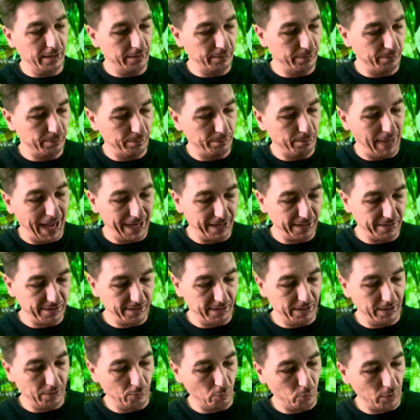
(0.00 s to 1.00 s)

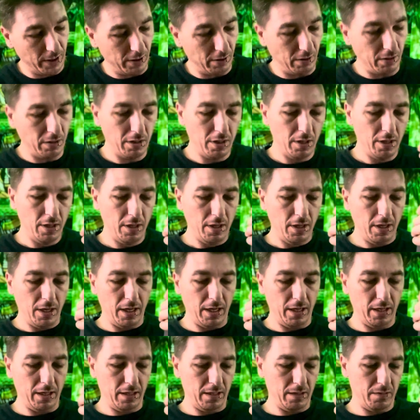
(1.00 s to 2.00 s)
magazine well.
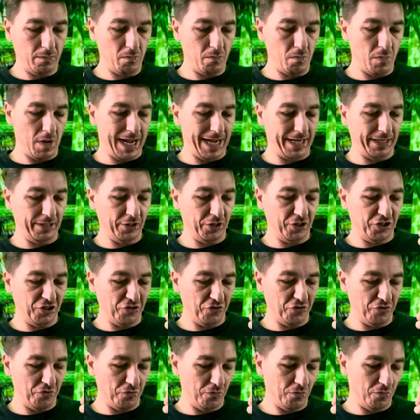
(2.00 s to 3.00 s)
I
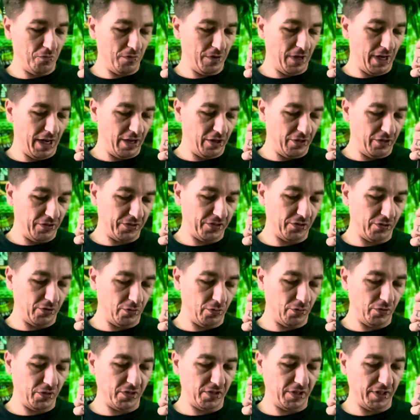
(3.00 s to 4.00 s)
do
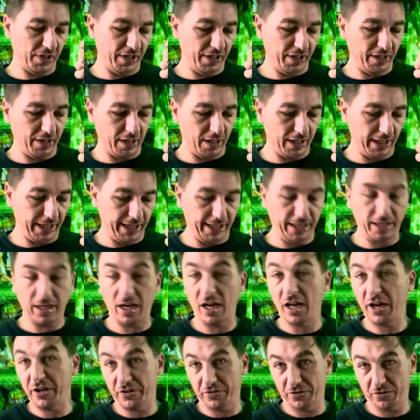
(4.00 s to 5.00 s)
also see, like,
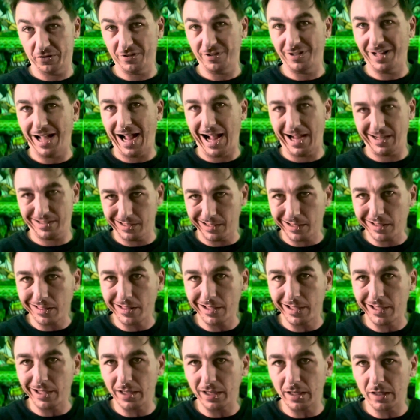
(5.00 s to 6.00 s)
another classic
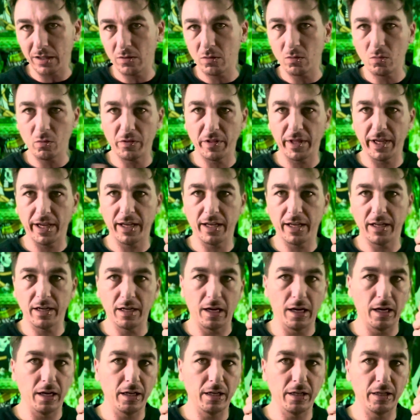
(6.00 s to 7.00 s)
thing that
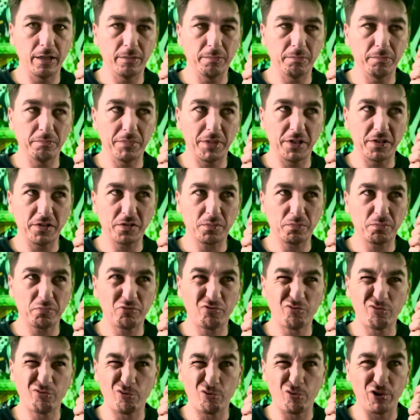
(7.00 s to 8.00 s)
is
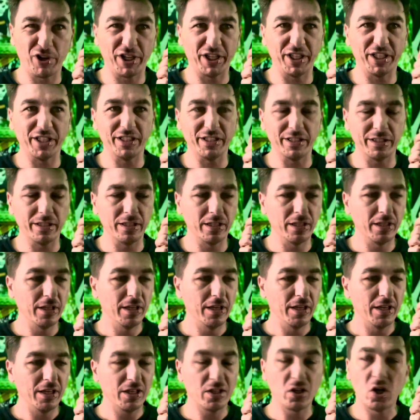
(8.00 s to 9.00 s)
pretty
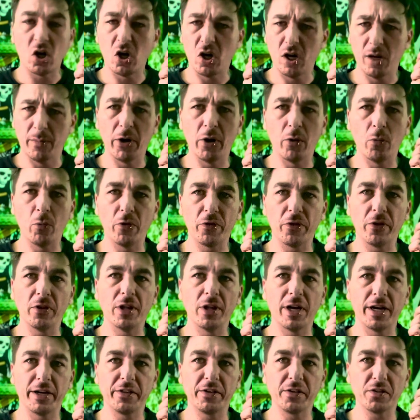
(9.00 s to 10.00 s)
common with a
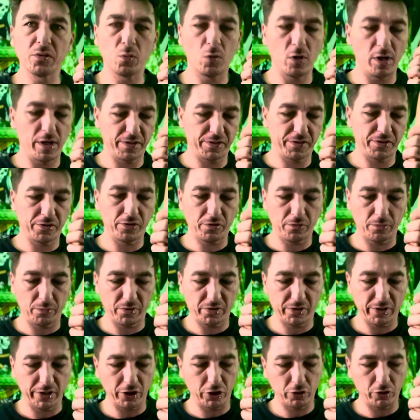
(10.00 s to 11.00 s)
lot of these WASRs from
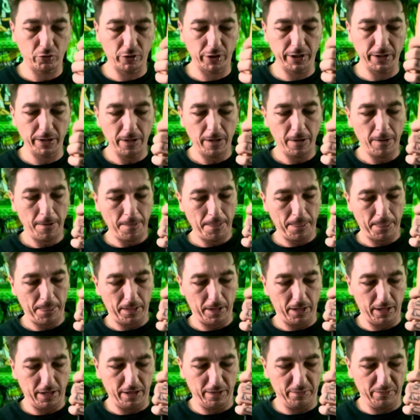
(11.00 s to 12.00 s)
Century.
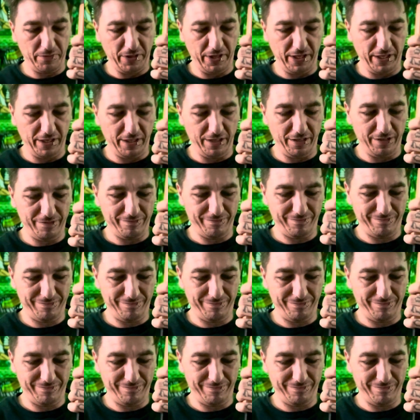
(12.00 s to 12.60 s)
The